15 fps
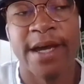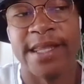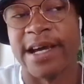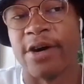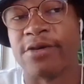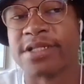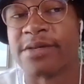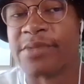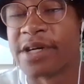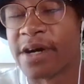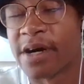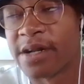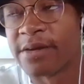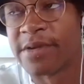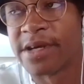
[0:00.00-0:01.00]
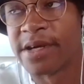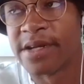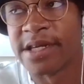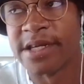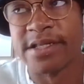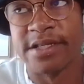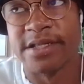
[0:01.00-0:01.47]
That goes to McCollum then.
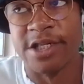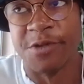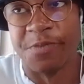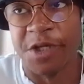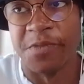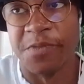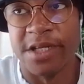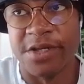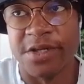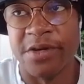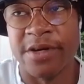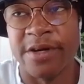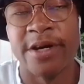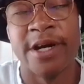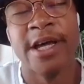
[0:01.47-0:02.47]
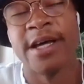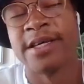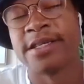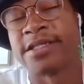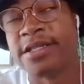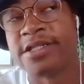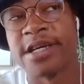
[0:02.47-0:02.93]
He's supposed to be the scorer.
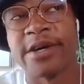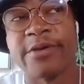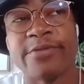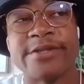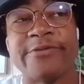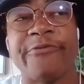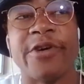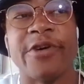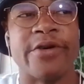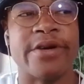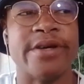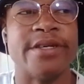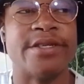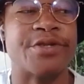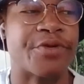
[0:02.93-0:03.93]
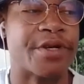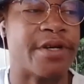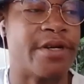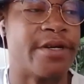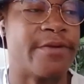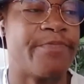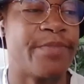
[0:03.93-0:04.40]
CJ was very sort
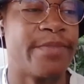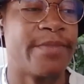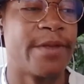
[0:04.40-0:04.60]
of